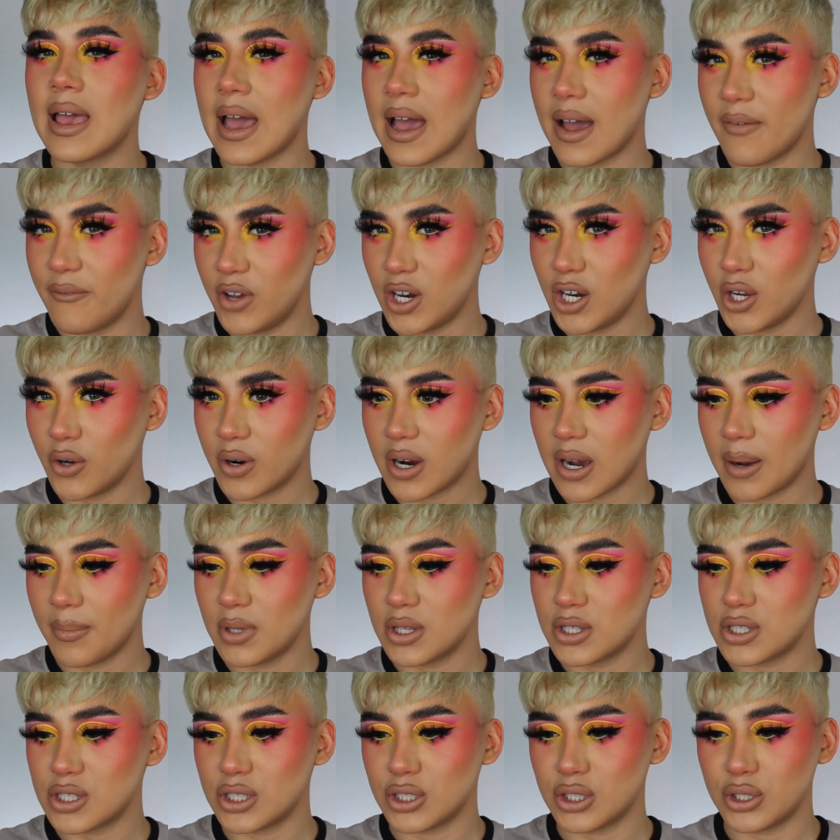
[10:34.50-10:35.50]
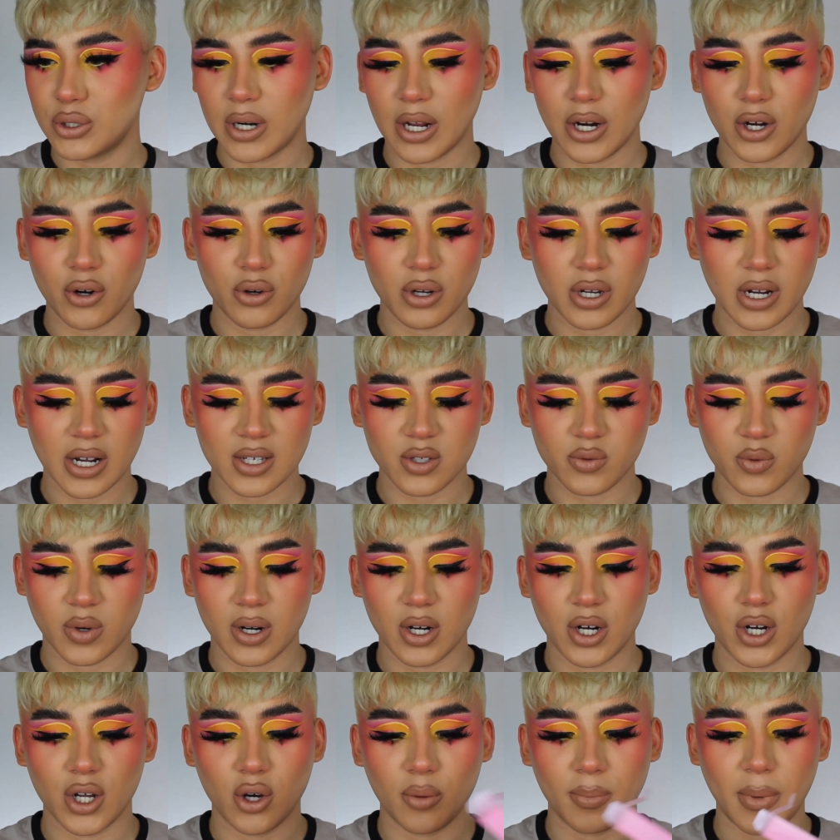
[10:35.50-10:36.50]
Video coming soon. I know you guys want
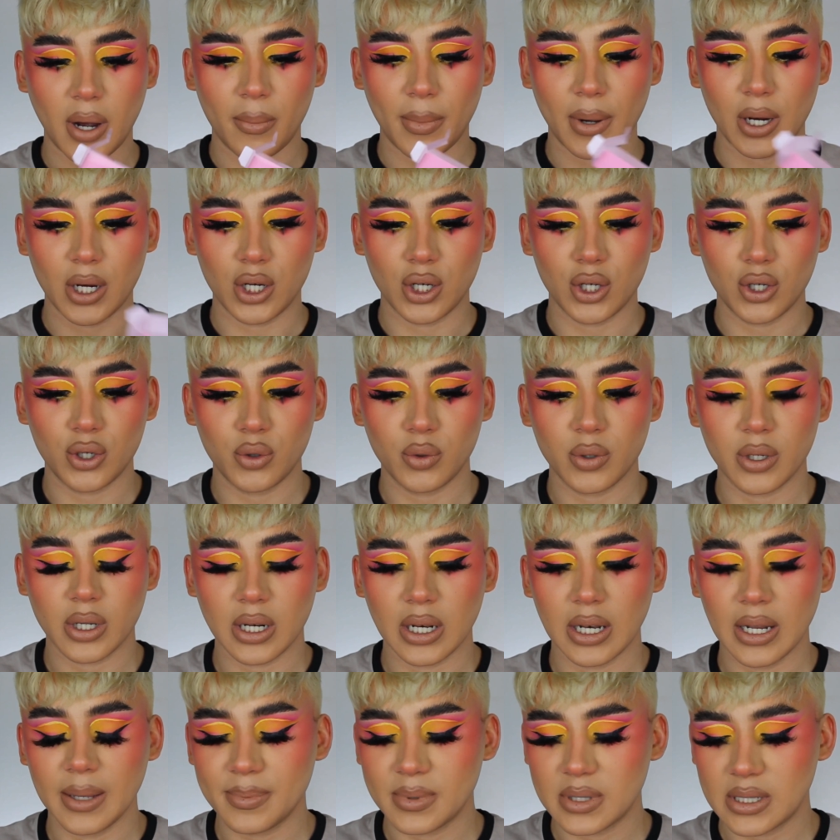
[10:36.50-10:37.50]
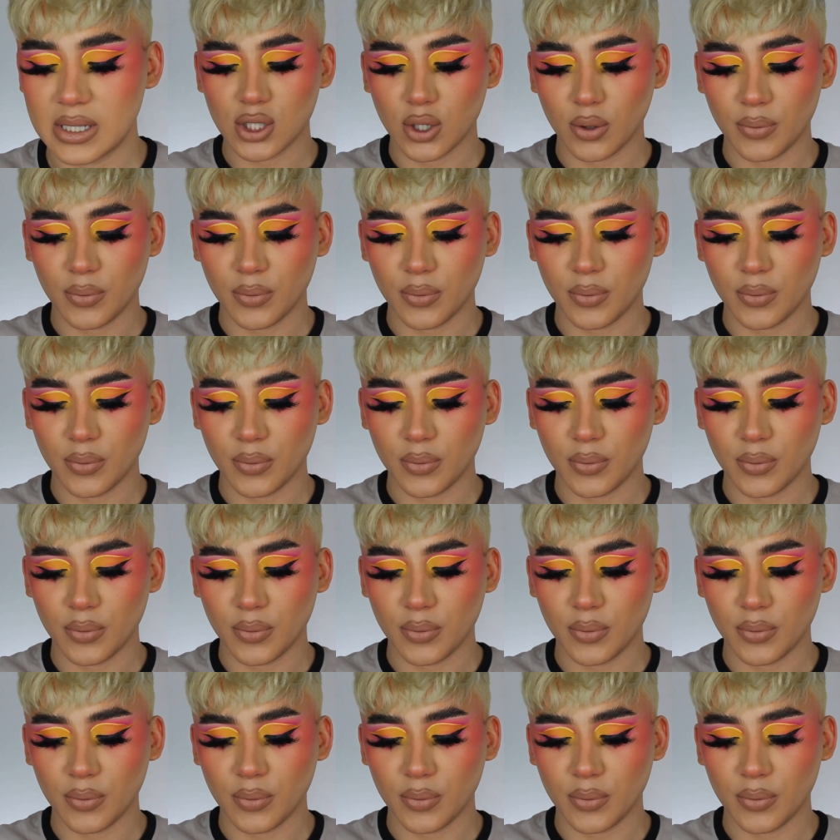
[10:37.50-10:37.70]
to know about my nude lips.